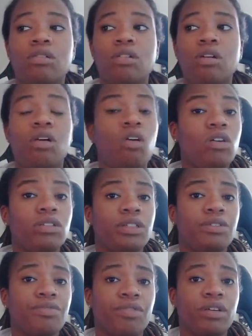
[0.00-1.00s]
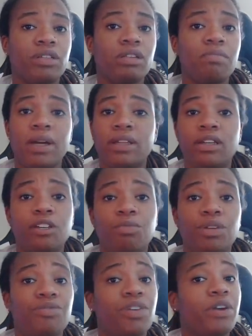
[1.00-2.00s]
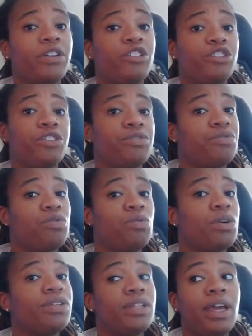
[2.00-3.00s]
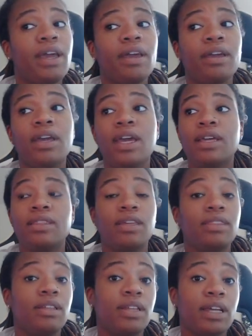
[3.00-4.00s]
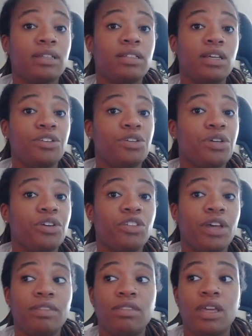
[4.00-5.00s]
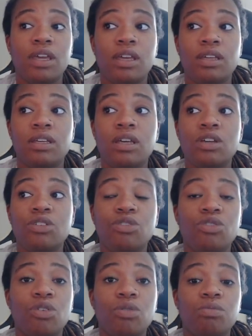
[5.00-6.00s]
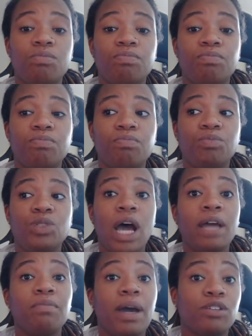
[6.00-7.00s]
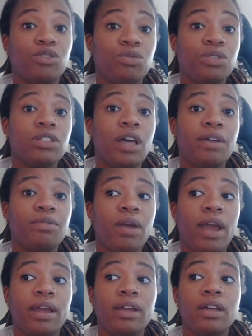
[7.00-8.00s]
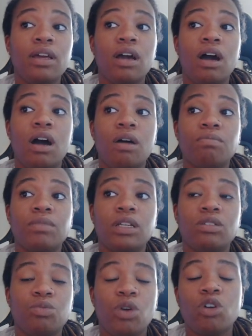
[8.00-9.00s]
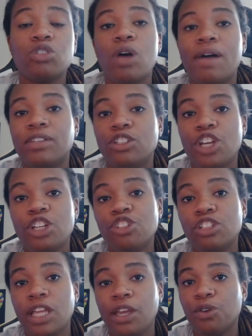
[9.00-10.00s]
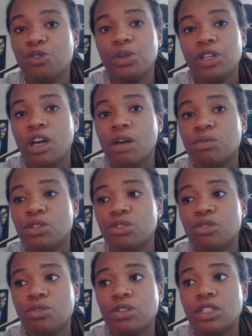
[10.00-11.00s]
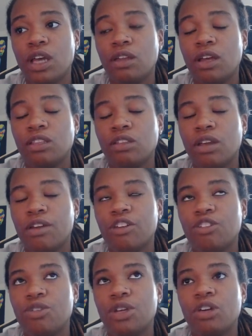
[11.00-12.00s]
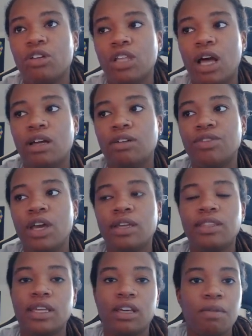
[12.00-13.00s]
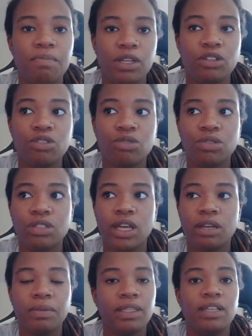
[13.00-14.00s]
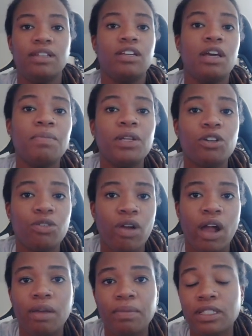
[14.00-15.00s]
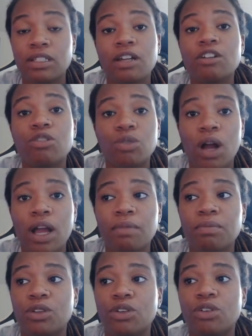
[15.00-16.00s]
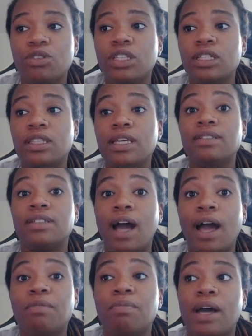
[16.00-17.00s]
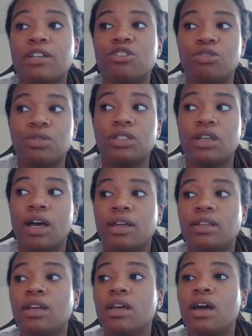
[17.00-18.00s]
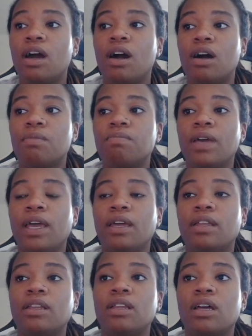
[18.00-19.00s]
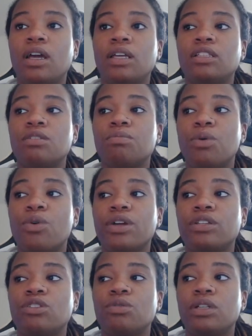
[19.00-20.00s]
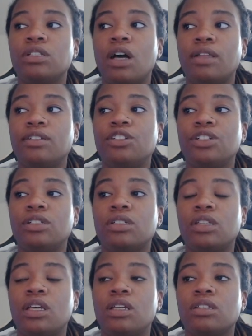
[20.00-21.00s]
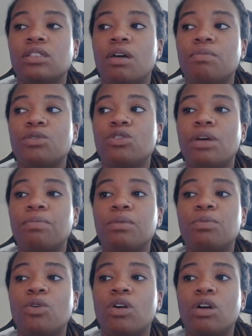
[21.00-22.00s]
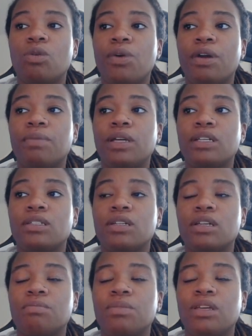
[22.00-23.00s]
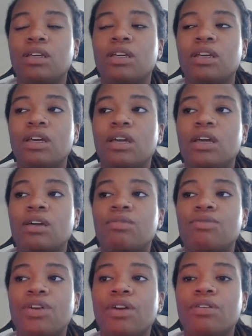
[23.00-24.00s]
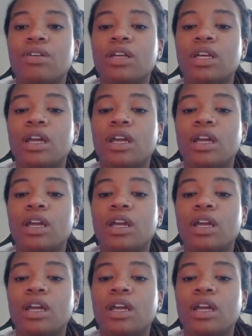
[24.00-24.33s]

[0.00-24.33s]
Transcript: are all different. Somebody could be very cheerful one day, then the next day you hear that they, died by suicide, right? Because we also have to change the language when it comes to suicide. You hear a lot of they committed suicide. I mean, they didn't commit a crime. It's not a crime, you know. They died by suicide, and it's important to acknowledge these things so that people are aware, because it could be very